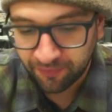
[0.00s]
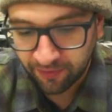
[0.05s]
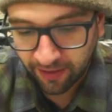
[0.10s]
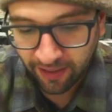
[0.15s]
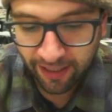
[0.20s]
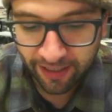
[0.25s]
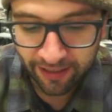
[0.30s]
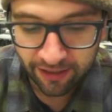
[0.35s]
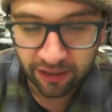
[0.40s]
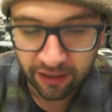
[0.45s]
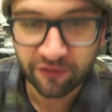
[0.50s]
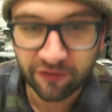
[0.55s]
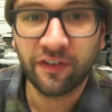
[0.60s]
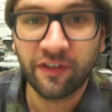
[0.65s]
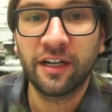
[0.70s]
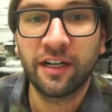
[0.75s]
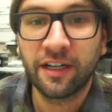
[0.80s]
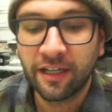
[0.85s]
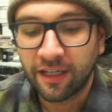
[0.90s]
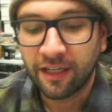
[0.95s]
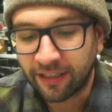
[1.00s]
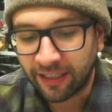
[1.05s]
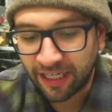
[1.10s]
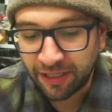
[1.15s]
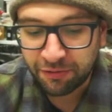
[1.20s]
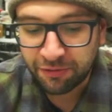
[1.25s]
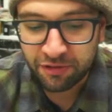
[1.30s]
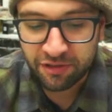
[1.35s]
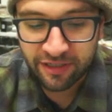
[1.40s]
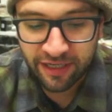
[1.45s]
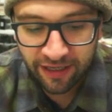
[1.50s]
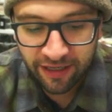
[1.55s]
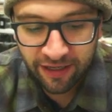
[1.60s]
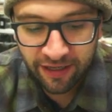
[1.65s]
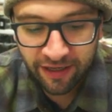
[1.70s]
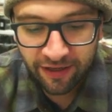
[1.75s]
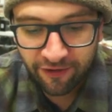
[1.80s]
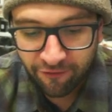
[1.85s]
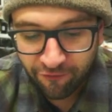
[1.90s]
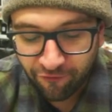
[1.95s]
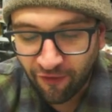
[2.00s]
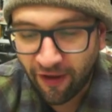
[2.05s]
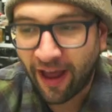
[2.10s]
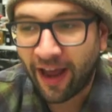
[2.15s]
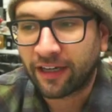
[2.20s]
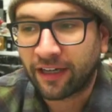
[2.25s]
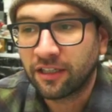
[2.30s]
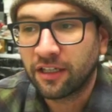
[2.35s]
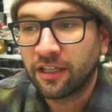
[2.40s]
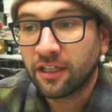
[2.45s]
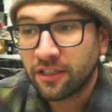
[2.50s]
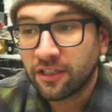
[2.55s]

Kind of an interesting fact.